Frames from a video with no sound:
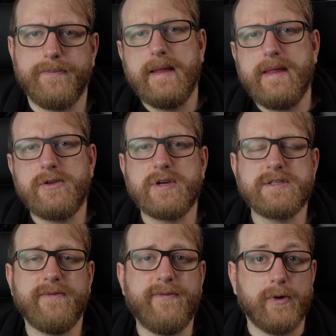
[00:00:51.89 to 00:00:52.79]
In the
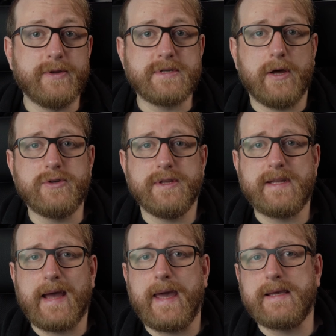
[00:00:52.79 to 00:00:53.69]
interest of full disclosure, the
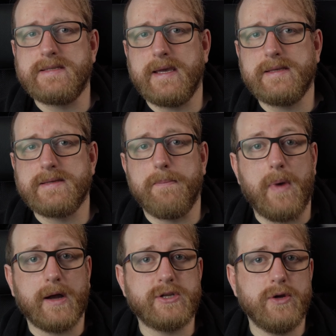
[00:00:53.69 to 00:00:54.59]
DAC X6
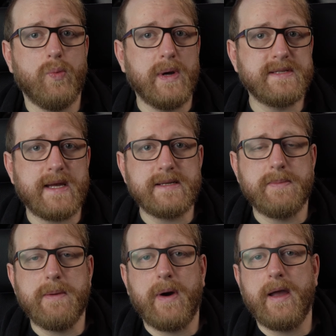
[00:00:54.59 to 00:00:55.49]
Mark II was sent
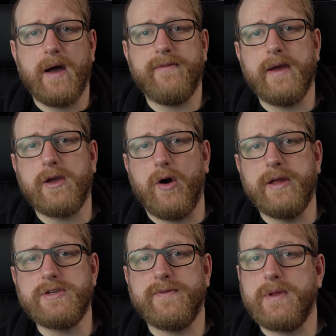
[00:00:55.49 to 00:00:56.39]
to me by Hifi
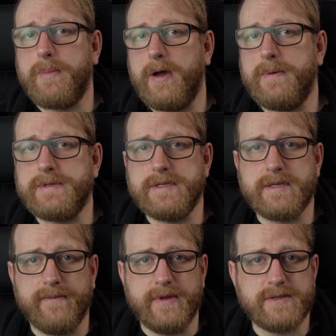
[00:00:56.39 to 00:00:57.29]
College for the purposes
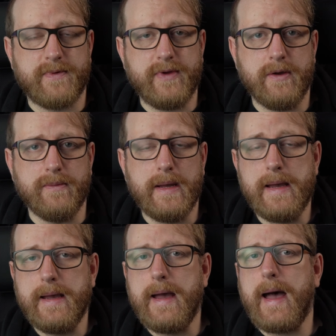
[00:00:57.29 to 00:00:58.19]
of this review.
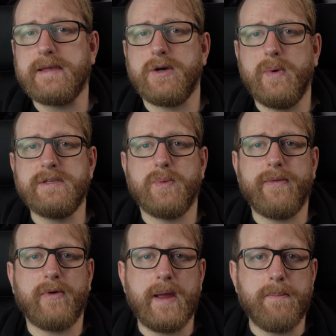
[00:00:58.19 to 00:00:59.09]
As always,
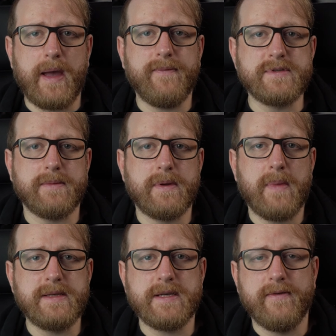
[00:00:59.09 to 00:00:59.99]
whether I pay for something
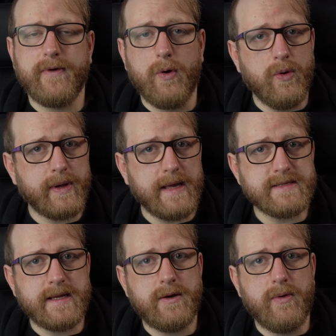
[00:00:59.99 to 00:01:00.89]
myself or get
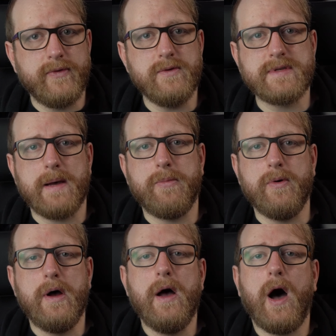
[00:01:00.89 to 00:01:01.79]
sent a review
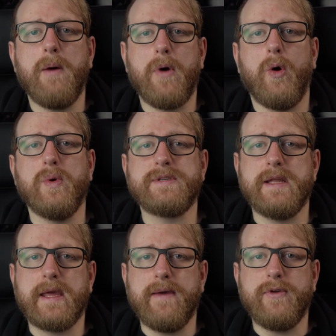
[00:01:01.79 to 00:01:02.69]
sample, I'm always
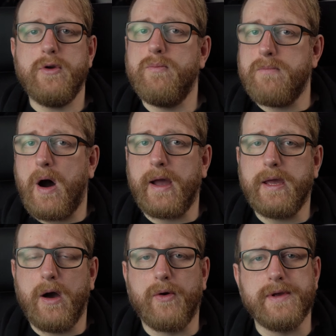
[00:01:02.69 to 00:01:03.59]
going to give you
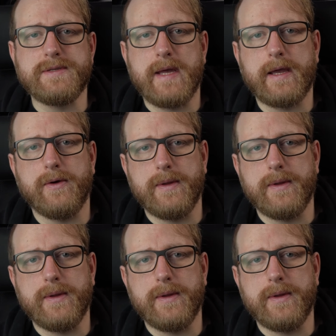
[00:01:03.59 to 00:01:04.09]
my honest take